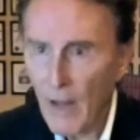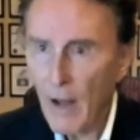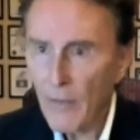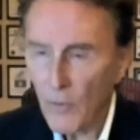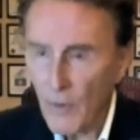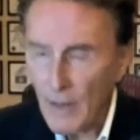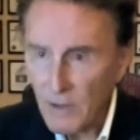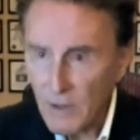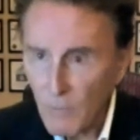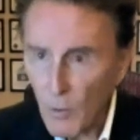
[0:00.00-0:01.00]
the right
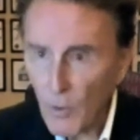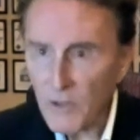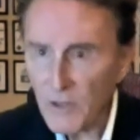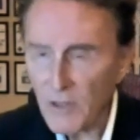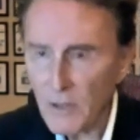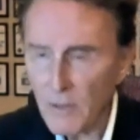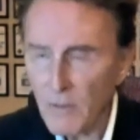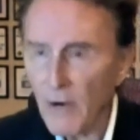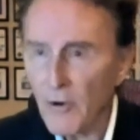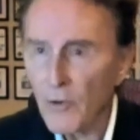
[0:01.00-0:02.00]
support system, and
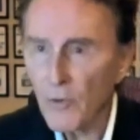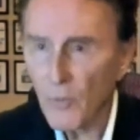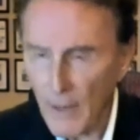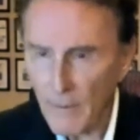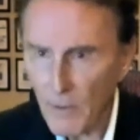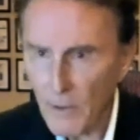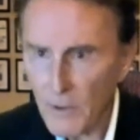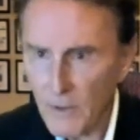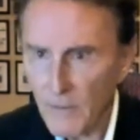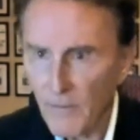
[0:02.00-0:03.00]
are you the right
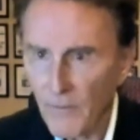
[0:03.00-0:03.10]
person?